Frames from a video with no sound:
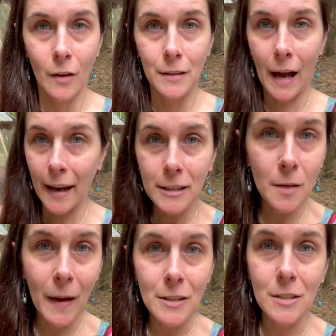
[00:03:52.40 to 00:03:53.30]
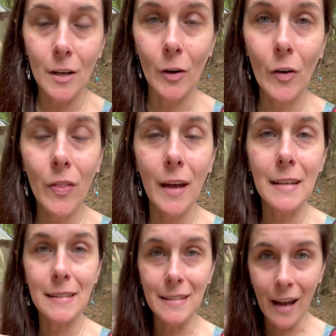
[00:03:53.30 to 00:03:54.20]
Diatomaceous earth
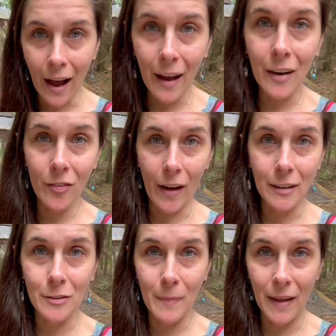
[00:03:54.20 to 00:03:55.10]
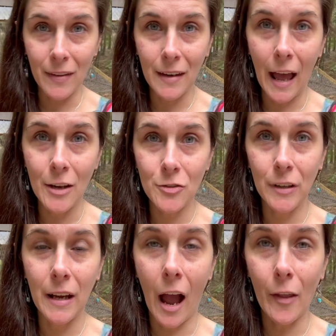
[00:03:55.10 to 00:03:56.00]
is not an effective method at
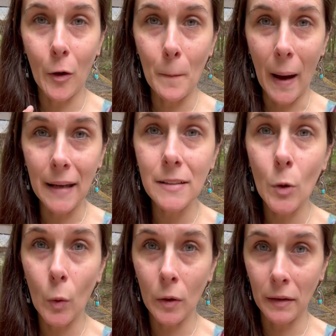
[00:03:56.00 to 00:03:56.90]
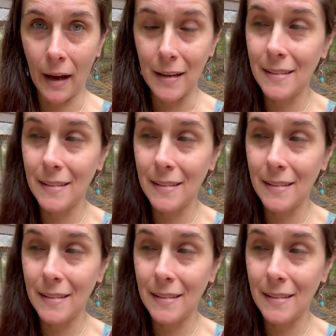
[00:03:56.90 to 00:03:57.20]
treating either mites or lice.